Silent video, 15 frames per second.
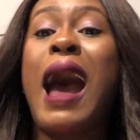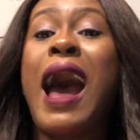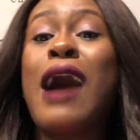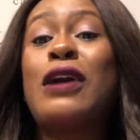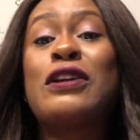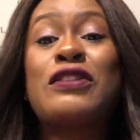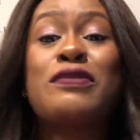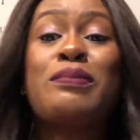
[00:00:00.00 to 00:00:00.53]

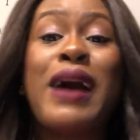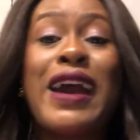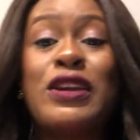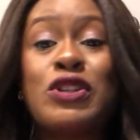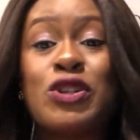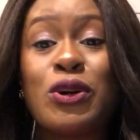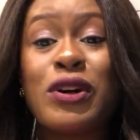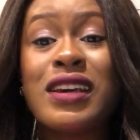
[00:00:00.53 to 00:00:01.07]
out of my
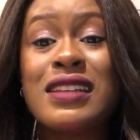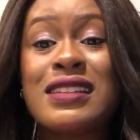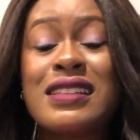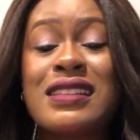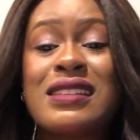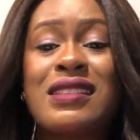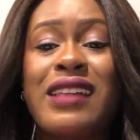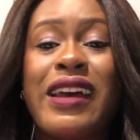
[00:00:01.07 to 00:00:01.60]

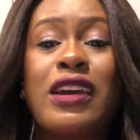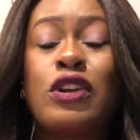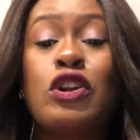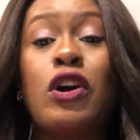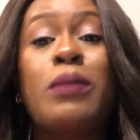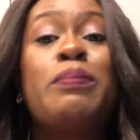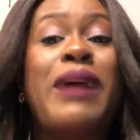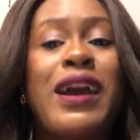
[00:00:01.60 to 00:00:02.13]
choice, like,
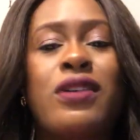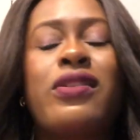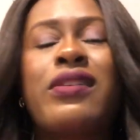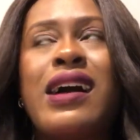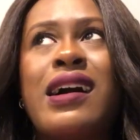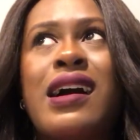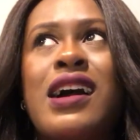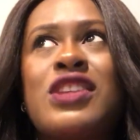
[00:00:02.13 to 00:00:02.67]
not by, or
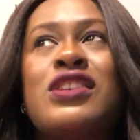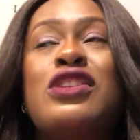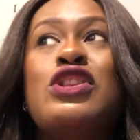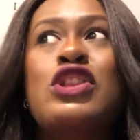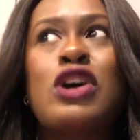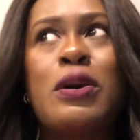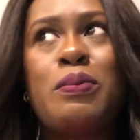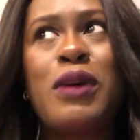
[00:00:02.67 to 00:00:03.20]
actually,
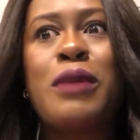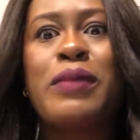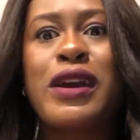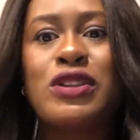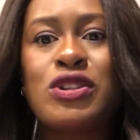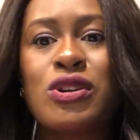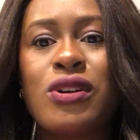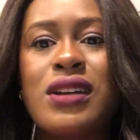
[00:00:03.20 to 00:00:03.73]
not by my
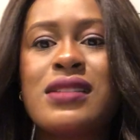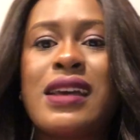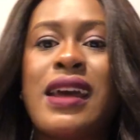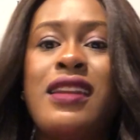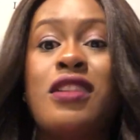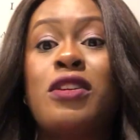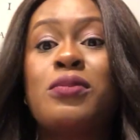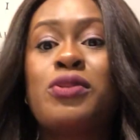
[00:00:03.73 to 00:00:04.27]
choice, I
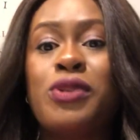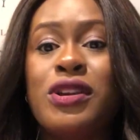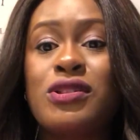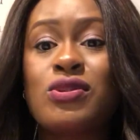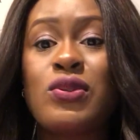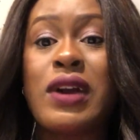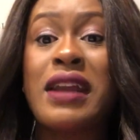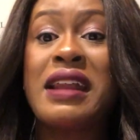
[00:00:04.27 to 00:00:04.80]
ended up going
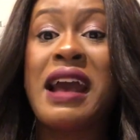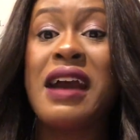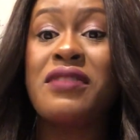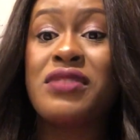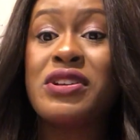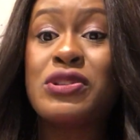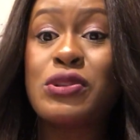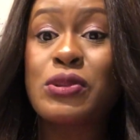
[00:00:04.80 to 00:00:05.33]
to an
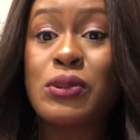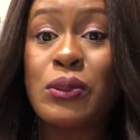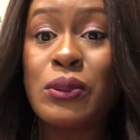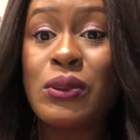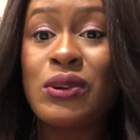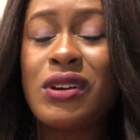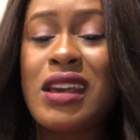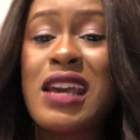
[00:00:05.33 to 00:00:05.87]
average
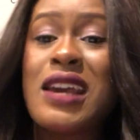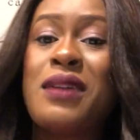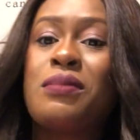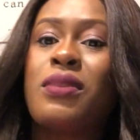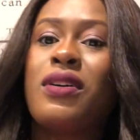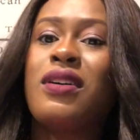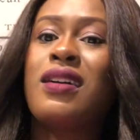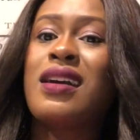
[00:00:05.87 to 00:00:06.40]
school.
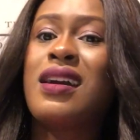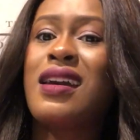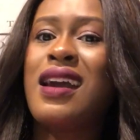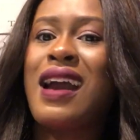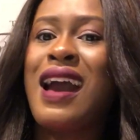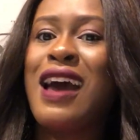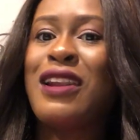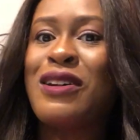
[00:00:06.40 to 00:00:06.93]
But
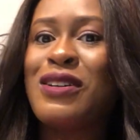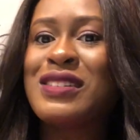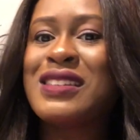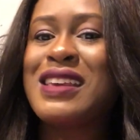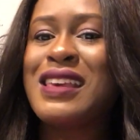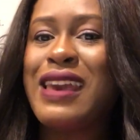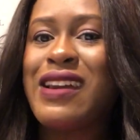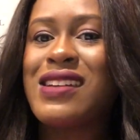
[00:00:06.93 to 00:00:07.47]
along
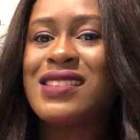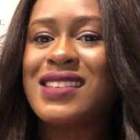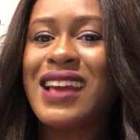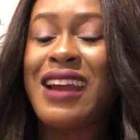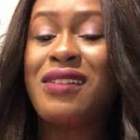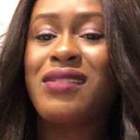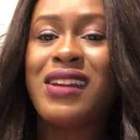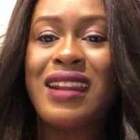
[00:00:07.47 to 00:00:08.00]
the years,
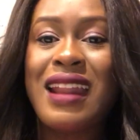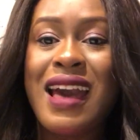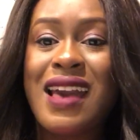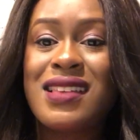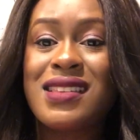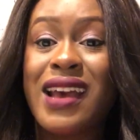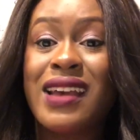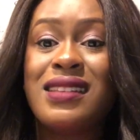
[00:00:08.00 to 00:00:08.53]
I
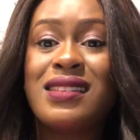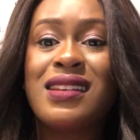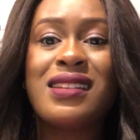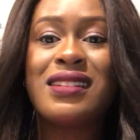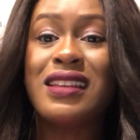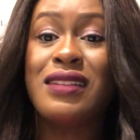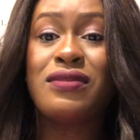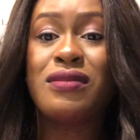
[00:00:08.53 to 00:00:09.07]
realized that it
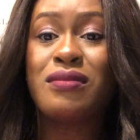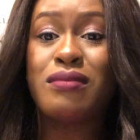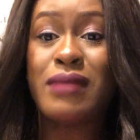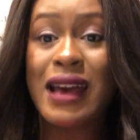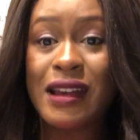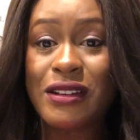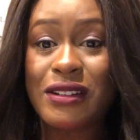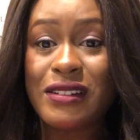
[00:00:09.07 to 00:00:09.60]
didn't even
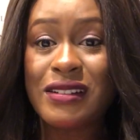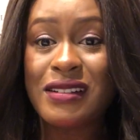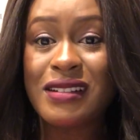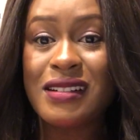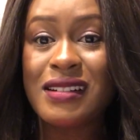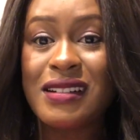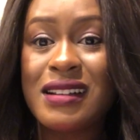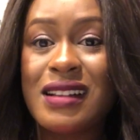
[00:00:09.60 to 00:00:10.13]
matter,
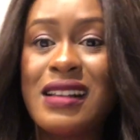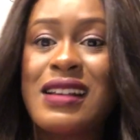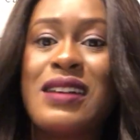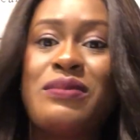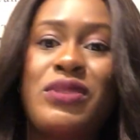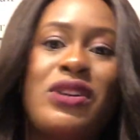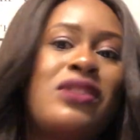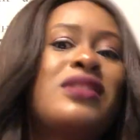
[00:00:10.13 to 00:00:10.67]

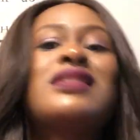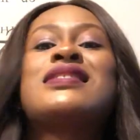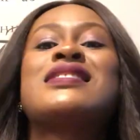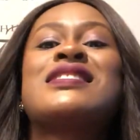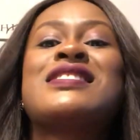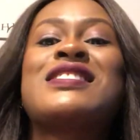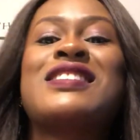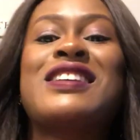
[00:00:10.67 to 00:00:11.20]

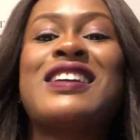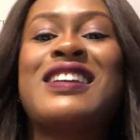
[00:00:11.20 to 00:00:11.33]
because